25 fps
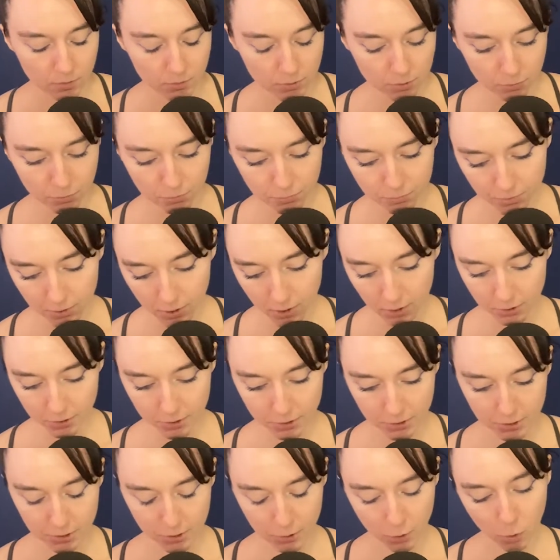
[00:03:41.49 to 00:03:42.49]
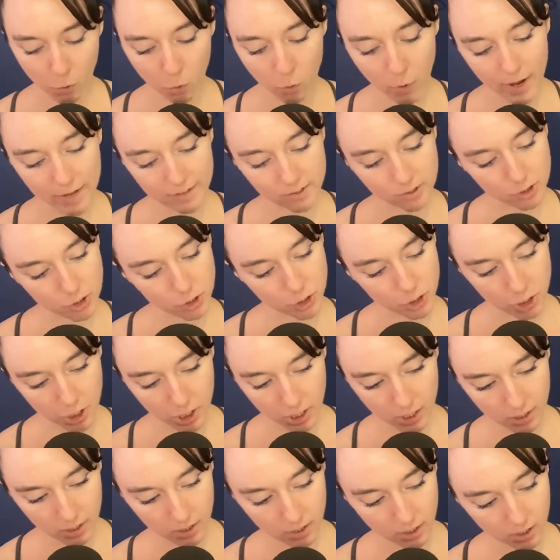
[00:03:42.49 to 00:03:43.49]
So first
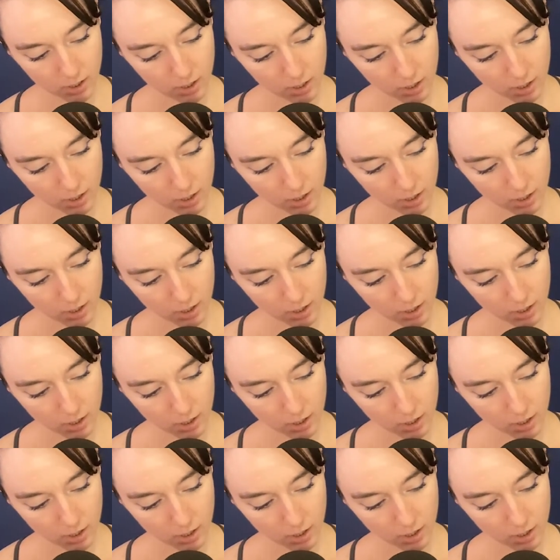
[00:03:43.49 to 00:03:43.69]
question